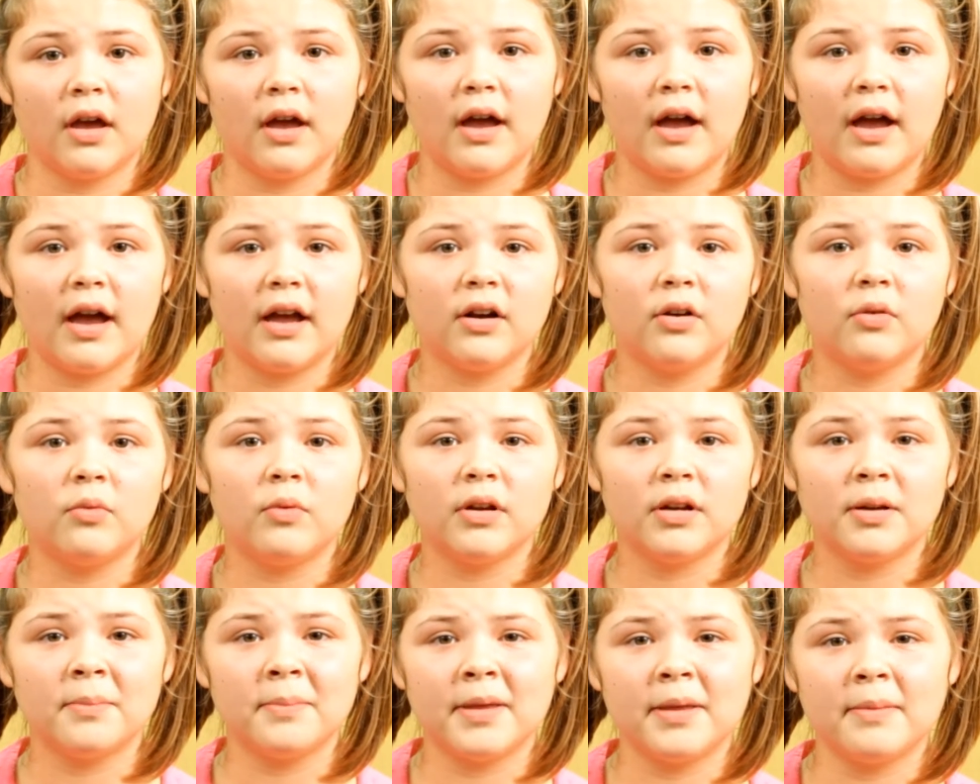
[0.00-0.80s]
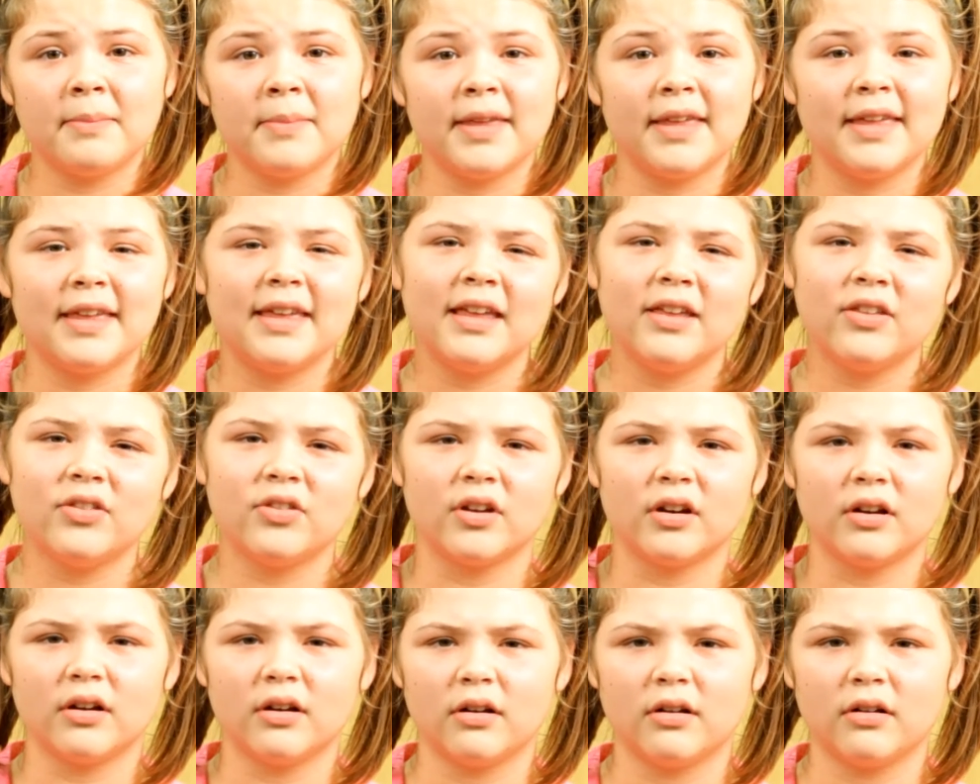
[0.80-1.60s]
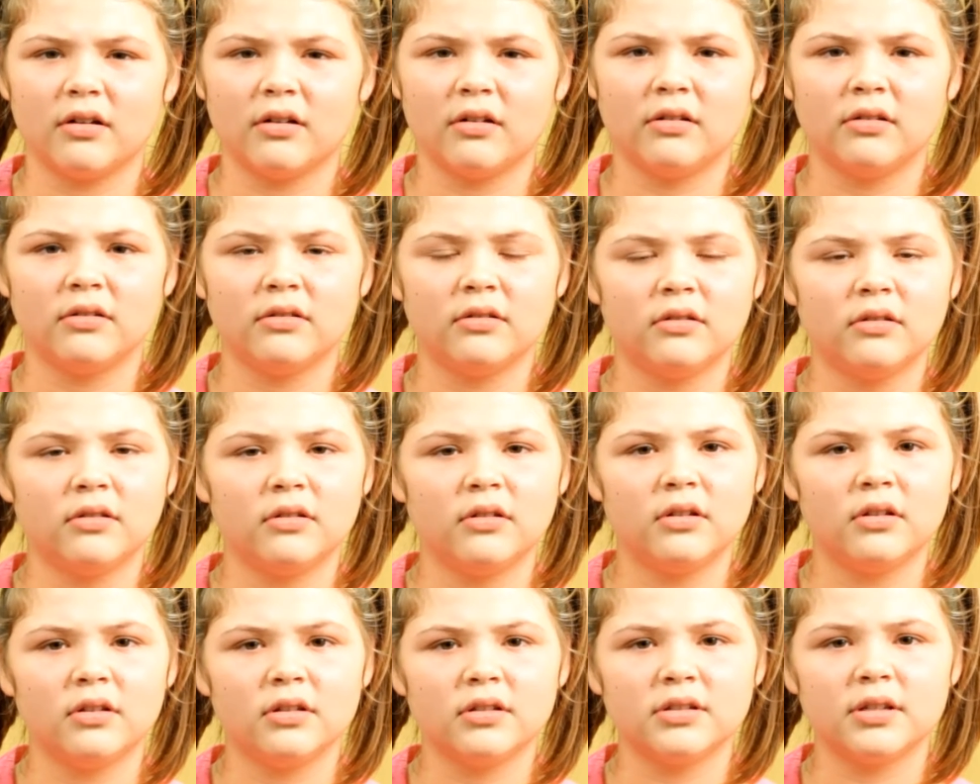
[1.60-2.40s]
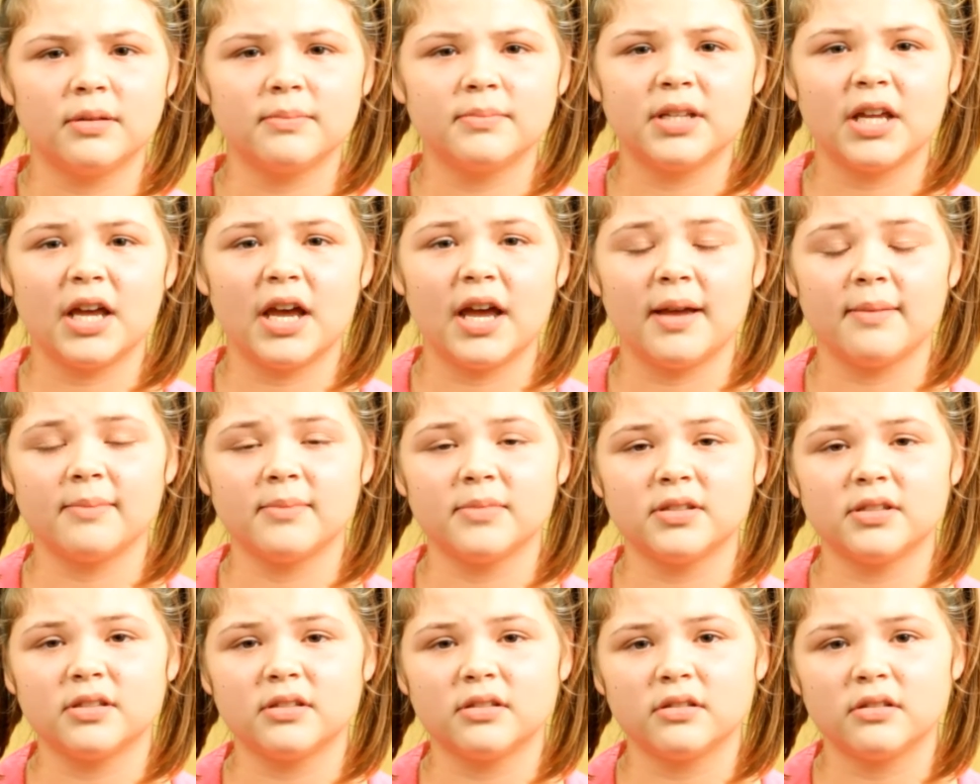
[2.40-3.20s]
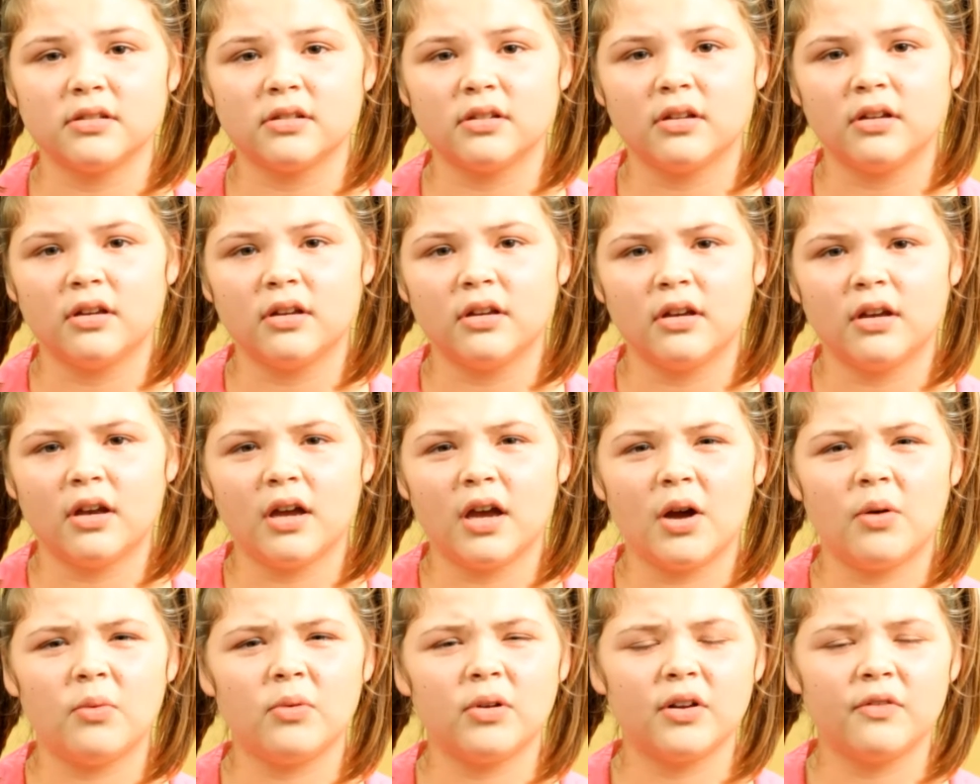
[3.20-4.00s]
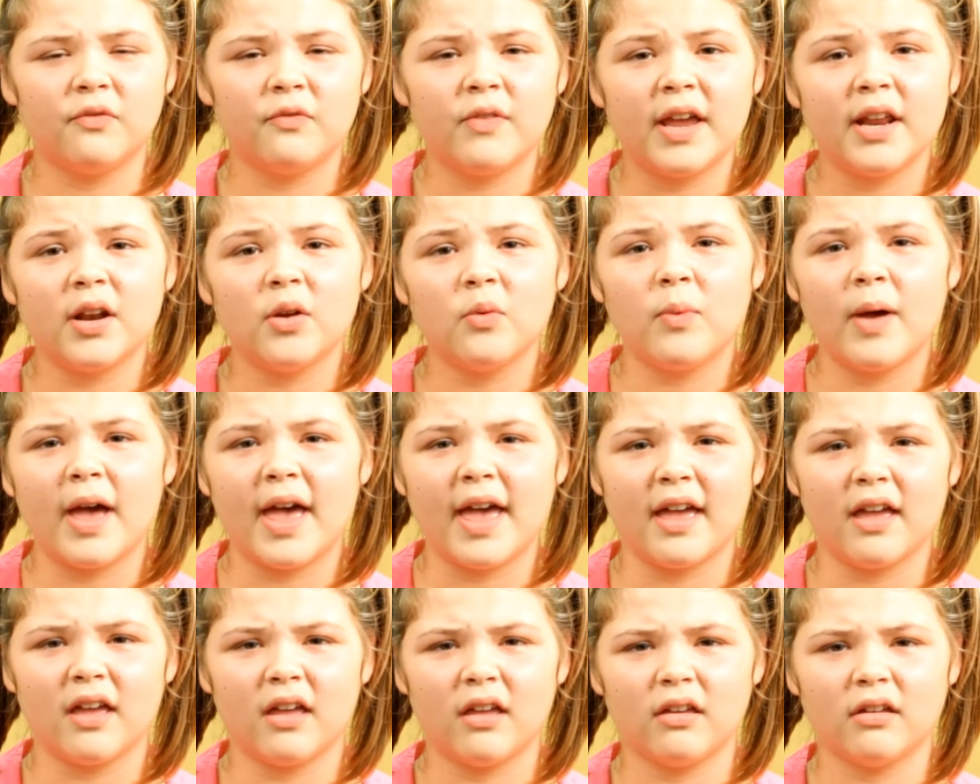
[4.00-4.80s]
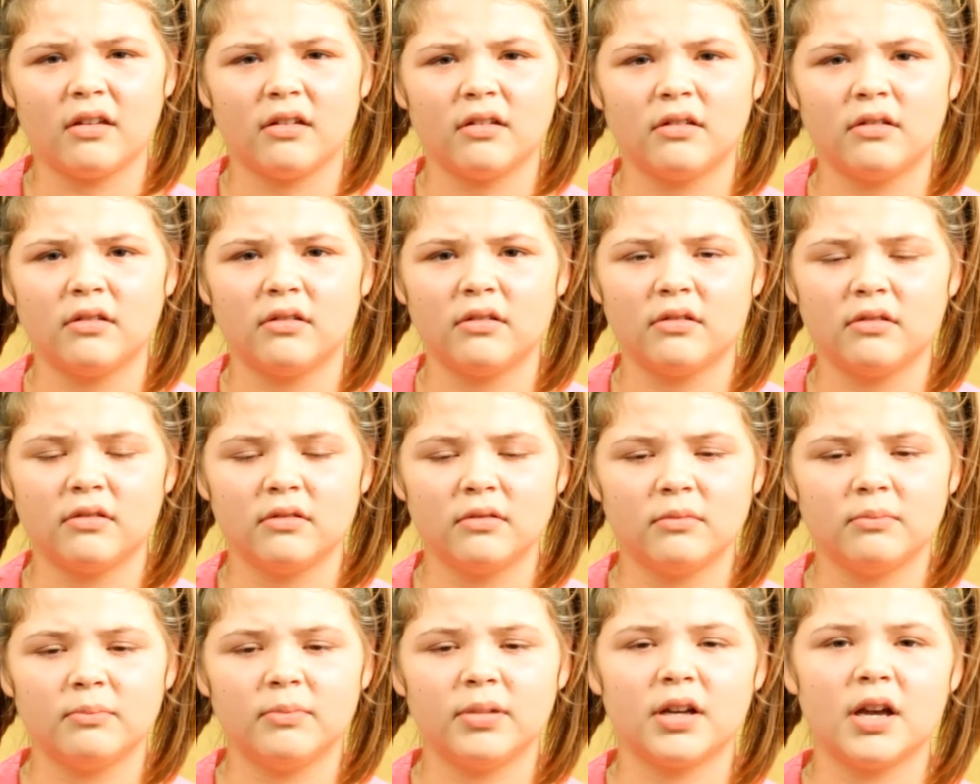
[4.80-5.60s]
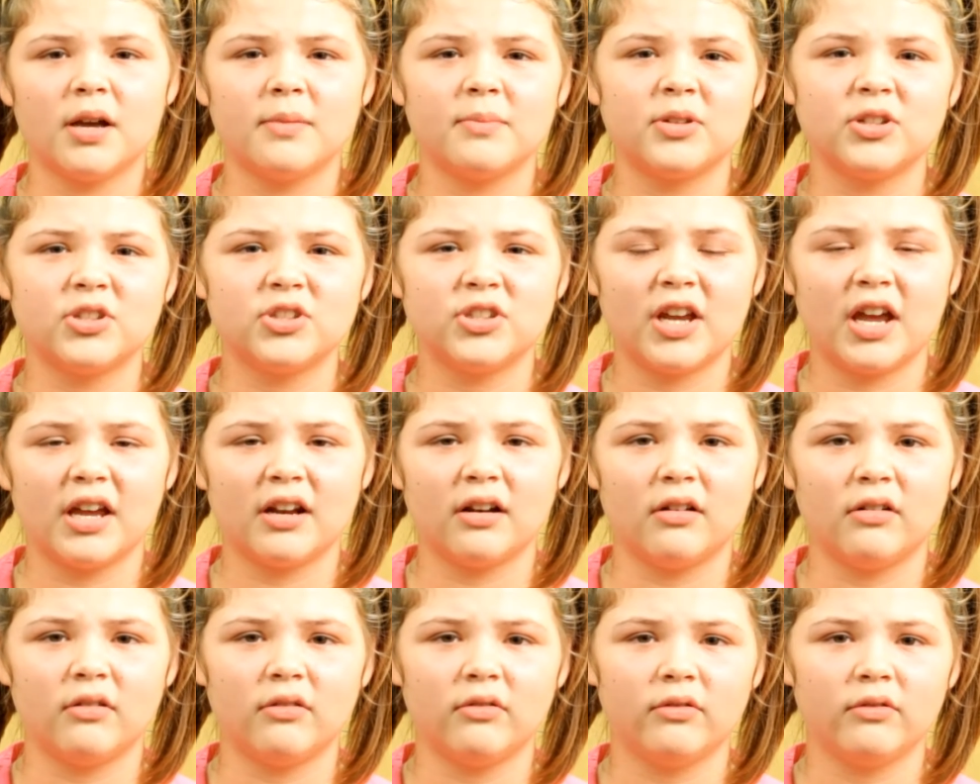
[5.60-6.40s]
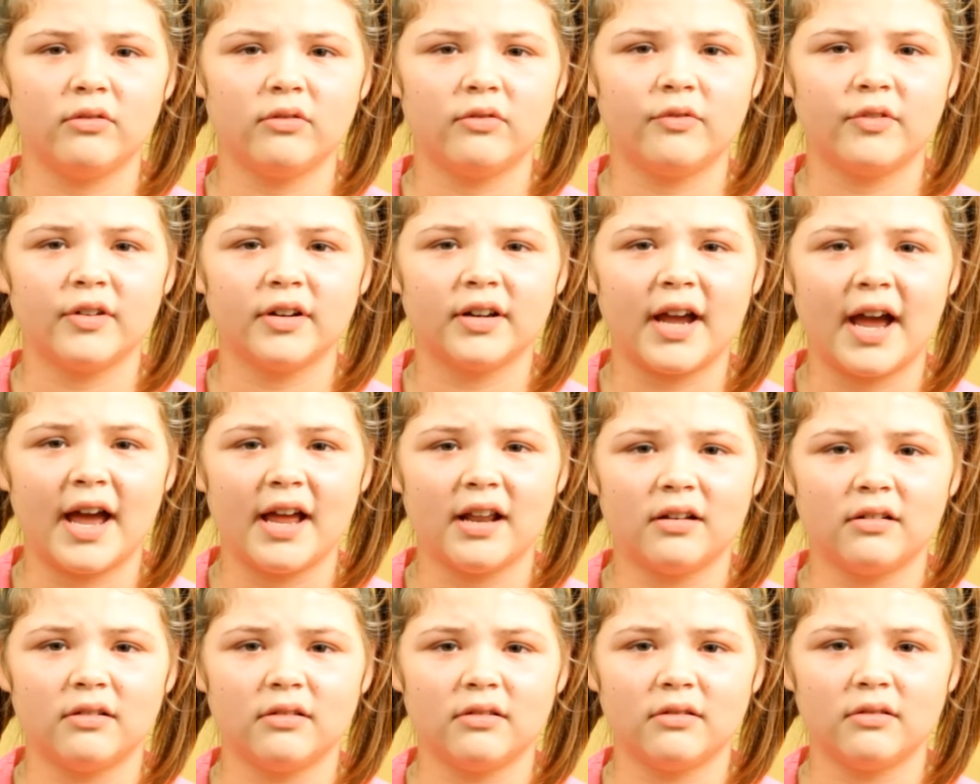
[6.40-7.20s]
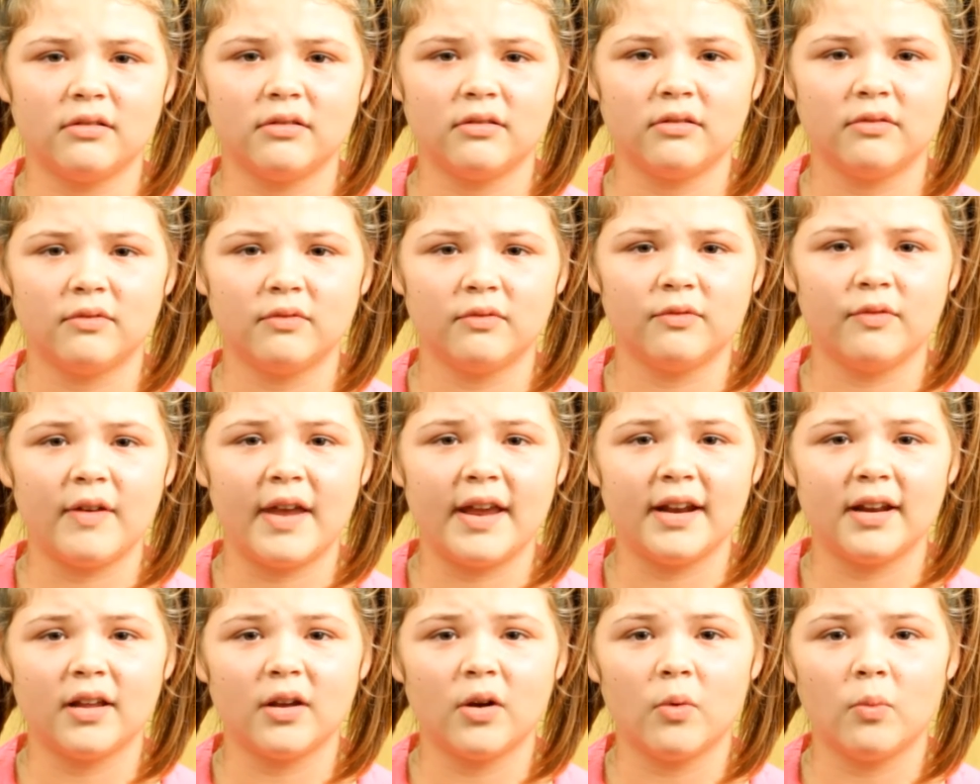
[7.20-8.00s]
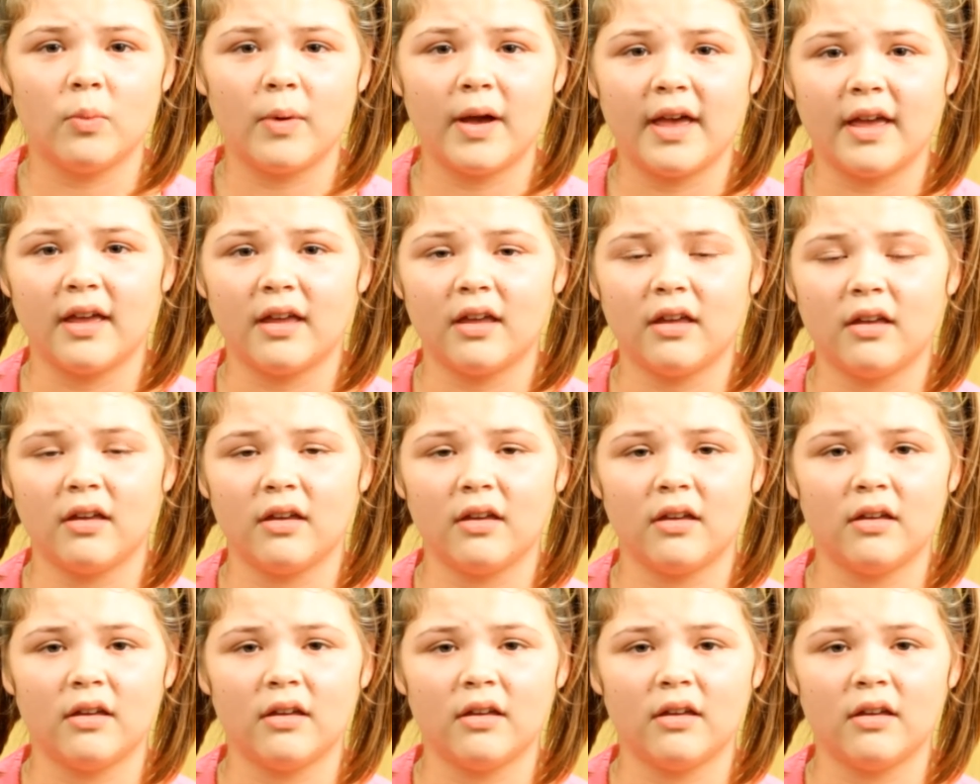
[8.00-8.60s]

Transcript: I don't want to be me either. Sometimes I want to fade away. Become a shadow, forgotten, fading away.